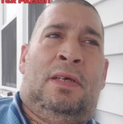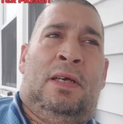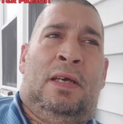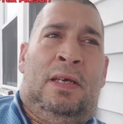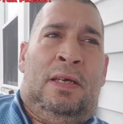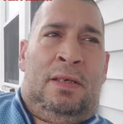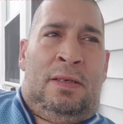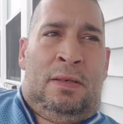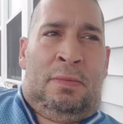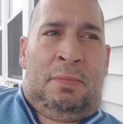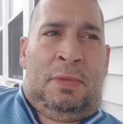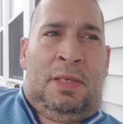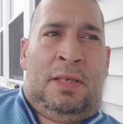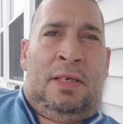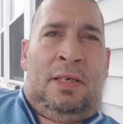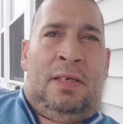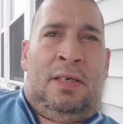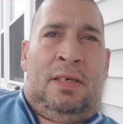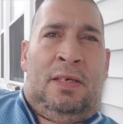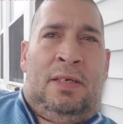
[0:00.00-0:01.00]
him and
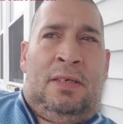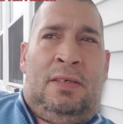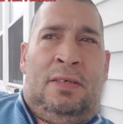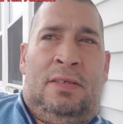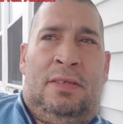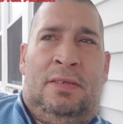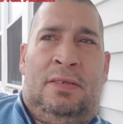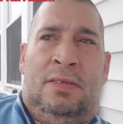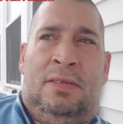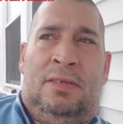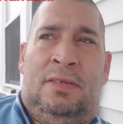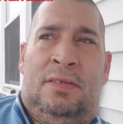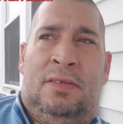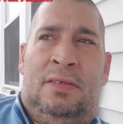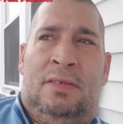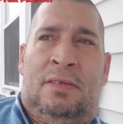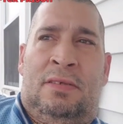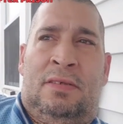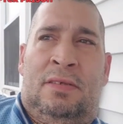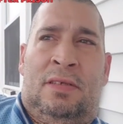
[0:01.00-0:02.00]
uh,
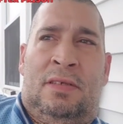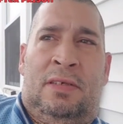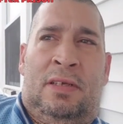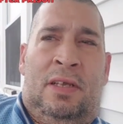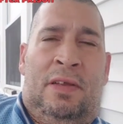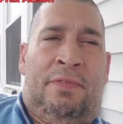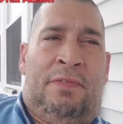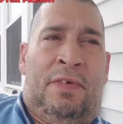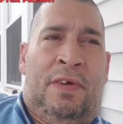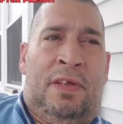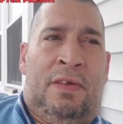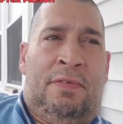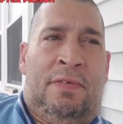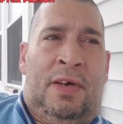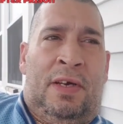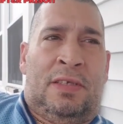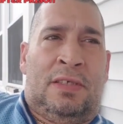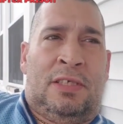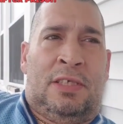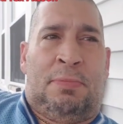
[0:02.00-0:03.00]
another friend of
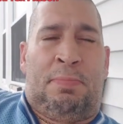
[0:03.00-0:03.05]
ours,